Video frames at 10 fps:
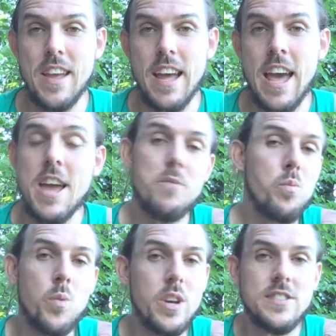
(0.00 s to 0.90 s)
and
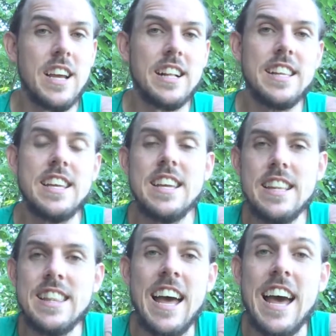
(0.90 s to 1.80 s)
what exactly
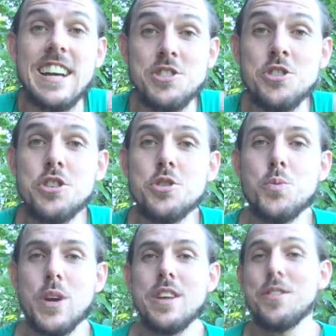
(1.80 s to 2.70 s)
that has to do
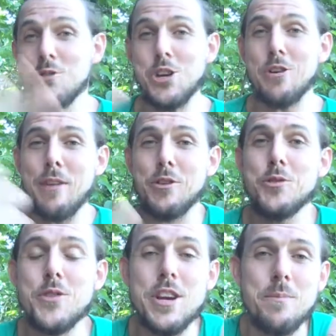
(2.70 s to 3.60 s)
with geographical
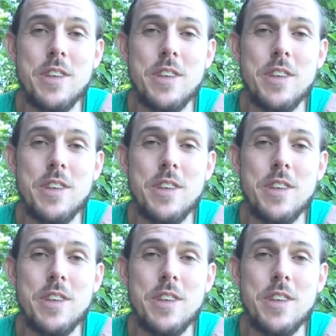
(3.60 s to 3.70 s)
freedom.